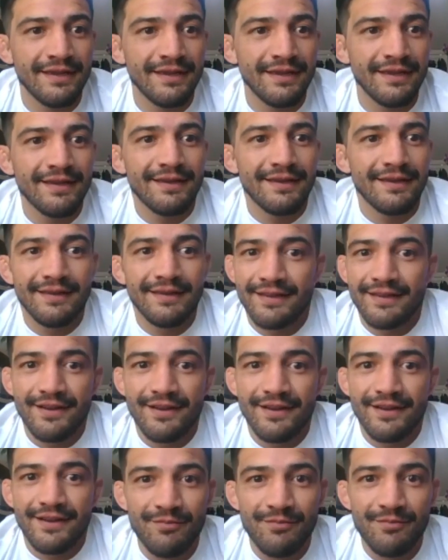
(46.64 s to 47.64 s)
you know, I'm
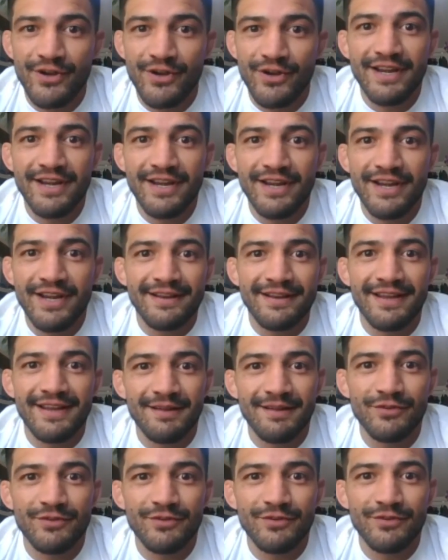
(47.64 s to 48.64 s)
ready, man. I'm ready,
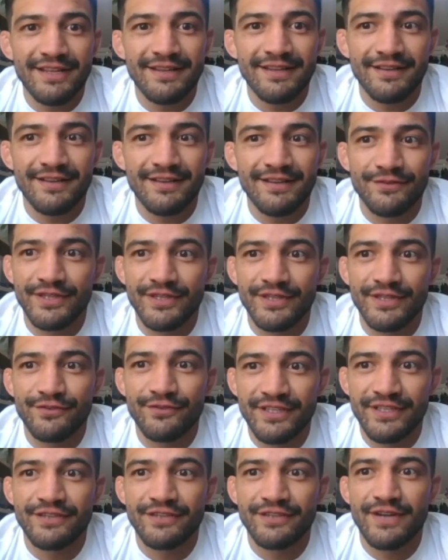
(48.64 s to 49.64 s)
really, really ready for
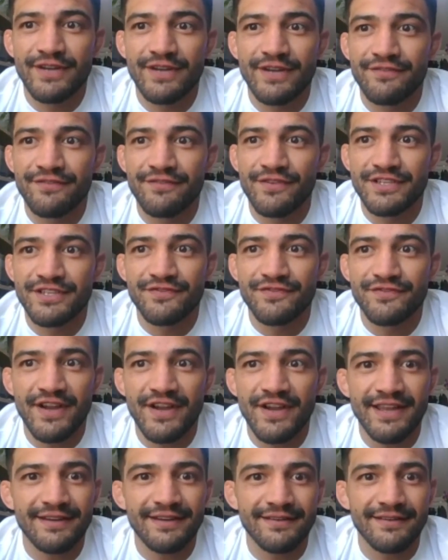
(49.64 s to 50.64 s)
this fight.
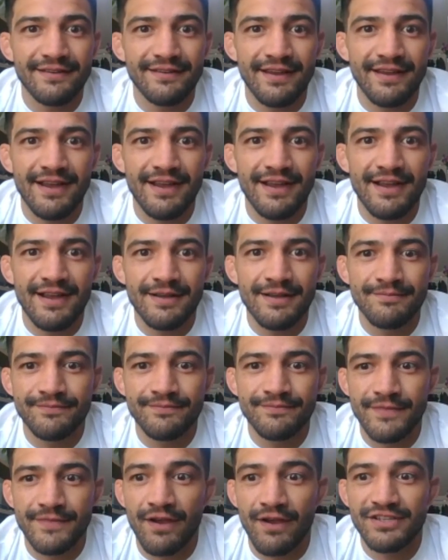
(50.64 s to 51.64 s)
Honestly, it's a
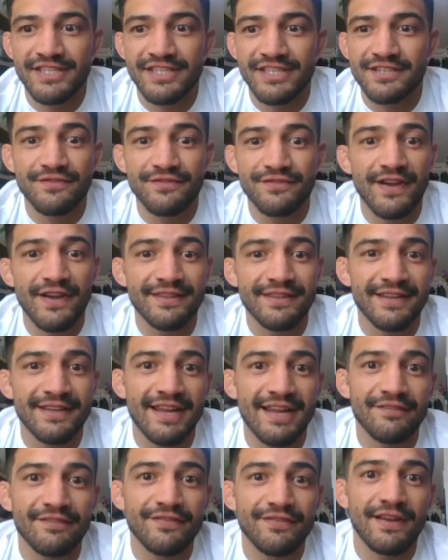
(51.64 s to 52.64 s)
fight that I
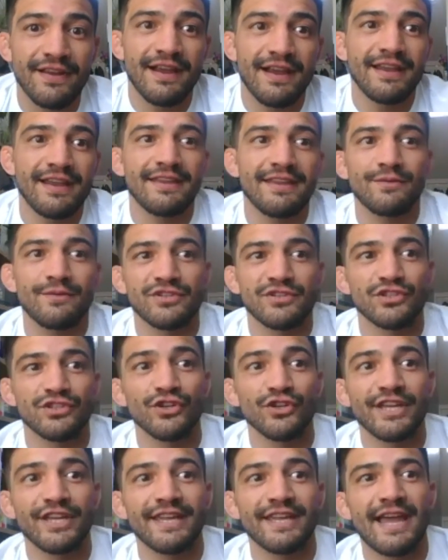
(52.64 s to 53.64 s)
was looking at
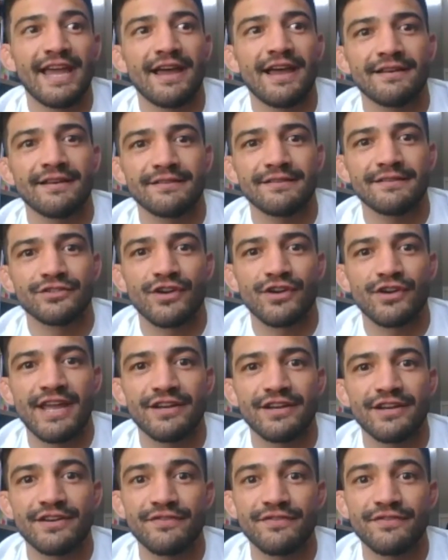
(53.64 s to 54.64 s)
trying to defend my
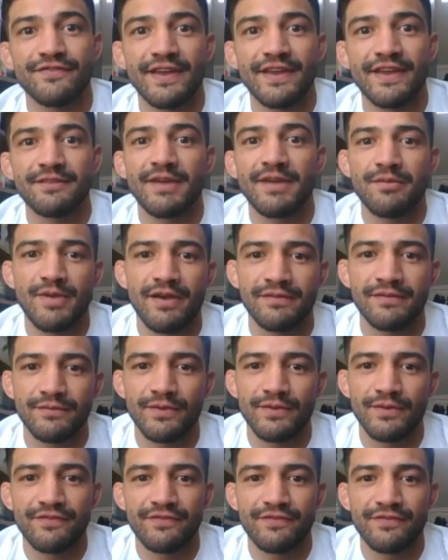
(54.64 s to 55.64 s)
belt when I
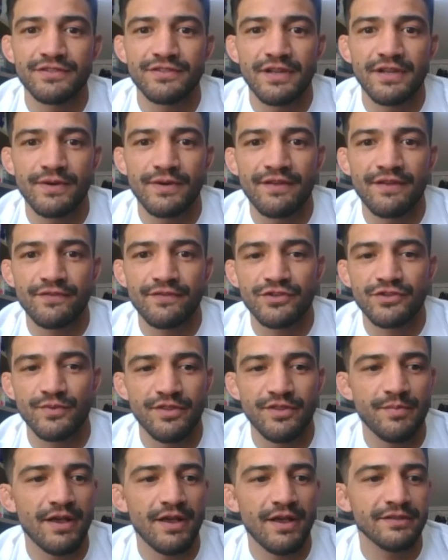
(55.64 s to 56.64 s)
first won the
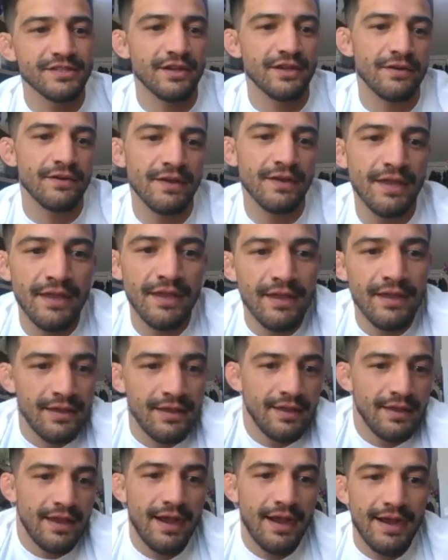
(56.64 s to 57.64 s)
belt. So,
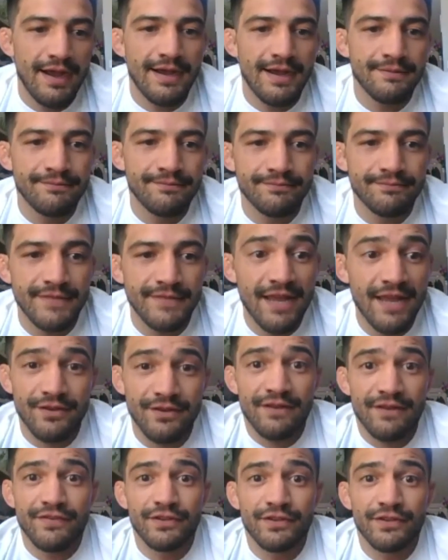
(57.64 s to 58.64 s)
yeah, dude,
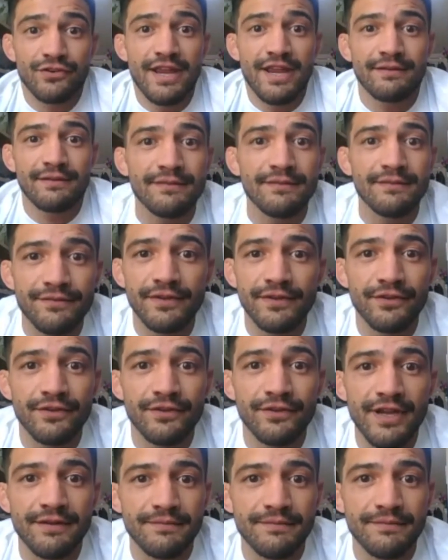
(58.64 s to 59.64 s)
I'm feeling great. I feel
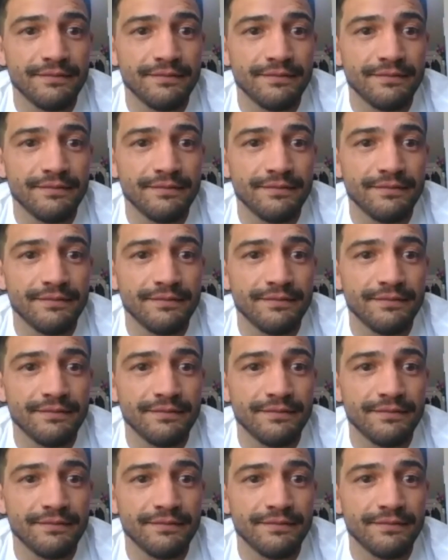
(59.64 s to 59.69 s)
great.